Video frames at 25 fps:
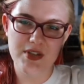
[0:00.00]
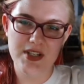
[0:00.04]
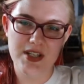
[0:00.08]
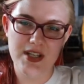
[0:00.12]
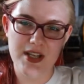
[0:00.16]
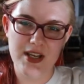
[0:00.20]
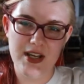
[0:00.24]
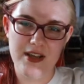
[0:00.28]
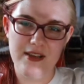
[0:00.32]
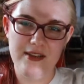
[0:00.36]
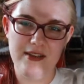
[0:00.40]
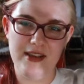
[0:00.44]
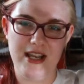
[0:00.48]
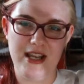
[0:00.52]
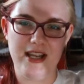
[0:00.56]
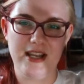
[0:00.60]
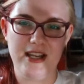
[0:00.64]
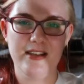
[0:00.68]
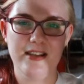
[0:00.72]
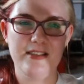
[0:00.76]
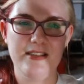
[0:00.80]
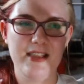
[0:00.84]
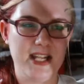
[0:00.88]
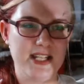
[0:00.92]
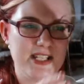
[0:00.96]
think
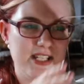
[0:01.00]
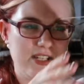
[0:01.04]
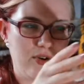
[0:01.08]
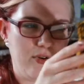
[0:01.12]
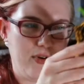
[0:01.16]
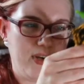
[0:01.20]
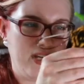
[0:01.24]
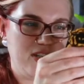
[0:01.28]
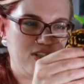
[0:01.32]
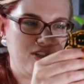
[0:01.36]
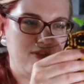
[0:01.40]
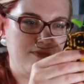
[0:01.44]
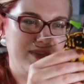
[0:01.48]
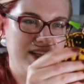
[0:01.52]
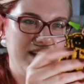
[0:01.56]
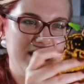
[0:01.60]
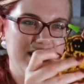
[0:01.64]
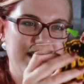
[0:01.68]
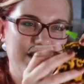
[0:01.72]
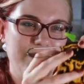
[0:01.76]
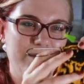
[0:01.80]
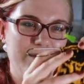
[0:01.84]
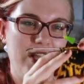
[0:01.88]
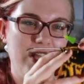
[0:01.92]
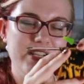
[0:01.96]
that's going to be
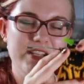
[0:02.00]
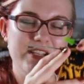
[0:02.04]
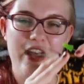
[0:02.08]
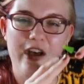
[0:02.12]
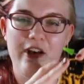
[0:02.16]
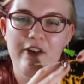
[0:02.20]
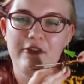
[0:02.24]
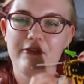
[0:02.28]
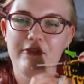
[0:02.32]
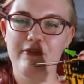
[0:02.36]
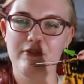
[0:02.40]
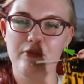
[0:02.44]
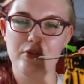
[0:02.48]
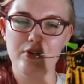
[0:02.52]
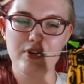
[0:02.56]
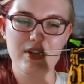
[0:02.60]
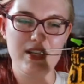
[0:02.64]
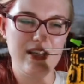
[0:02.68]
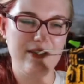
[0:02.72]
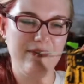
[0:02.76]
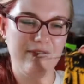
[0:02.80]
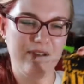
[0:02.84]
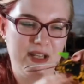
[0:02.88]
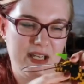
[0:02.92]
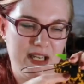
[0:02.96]
small enough for
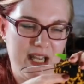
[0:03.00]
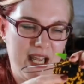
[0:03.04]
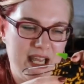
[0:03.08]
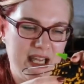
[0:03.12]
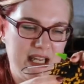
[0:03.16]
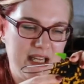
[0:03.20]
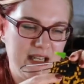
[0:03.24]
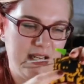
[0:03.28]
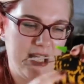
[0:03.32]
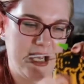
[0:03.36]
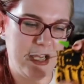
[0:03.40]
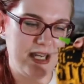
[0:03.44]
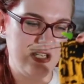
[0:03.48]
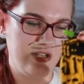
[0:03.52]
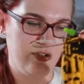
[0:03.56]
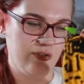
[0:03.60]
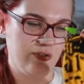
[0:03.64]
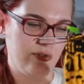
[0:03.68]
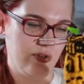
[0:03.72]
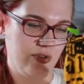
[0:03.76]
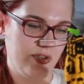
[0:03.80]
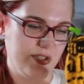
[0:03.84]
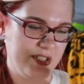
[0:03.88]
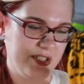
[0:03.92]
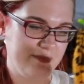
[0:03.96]
even a
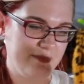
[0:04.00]
9-year-old.